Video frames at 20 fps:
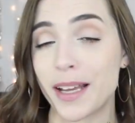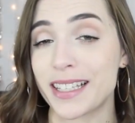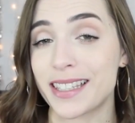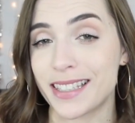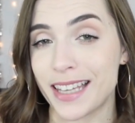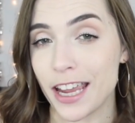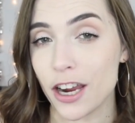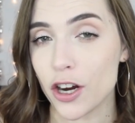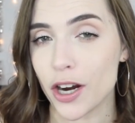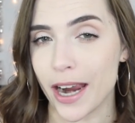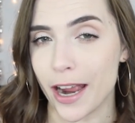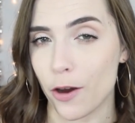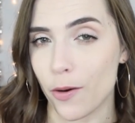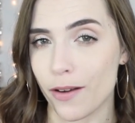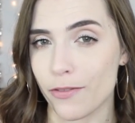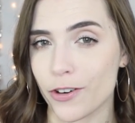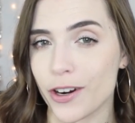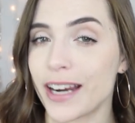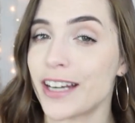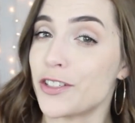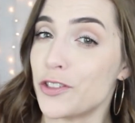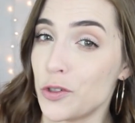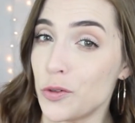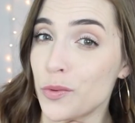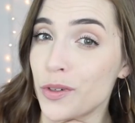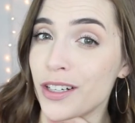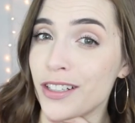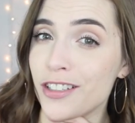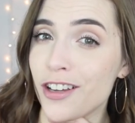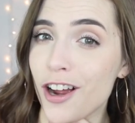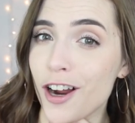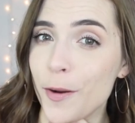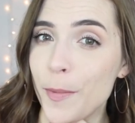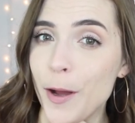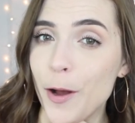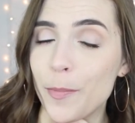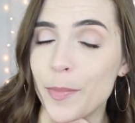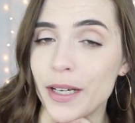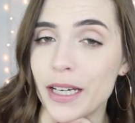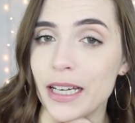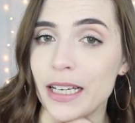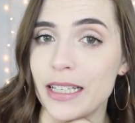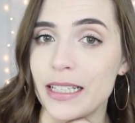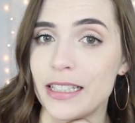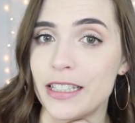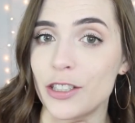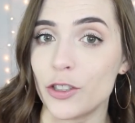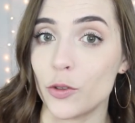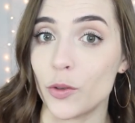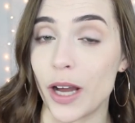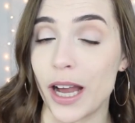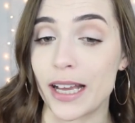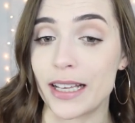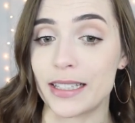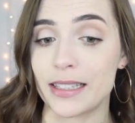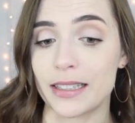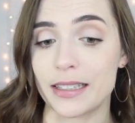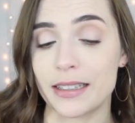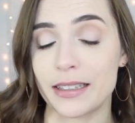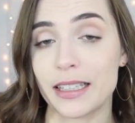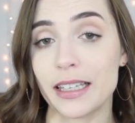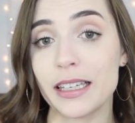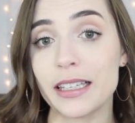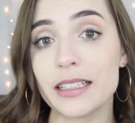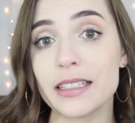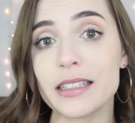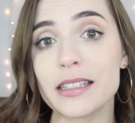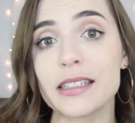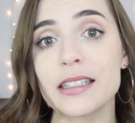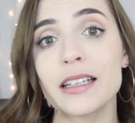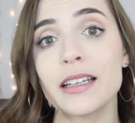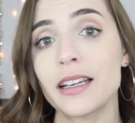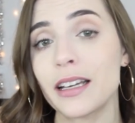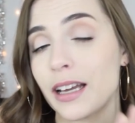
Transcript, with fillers: mascara, however, I do want to talk about because you guys, these,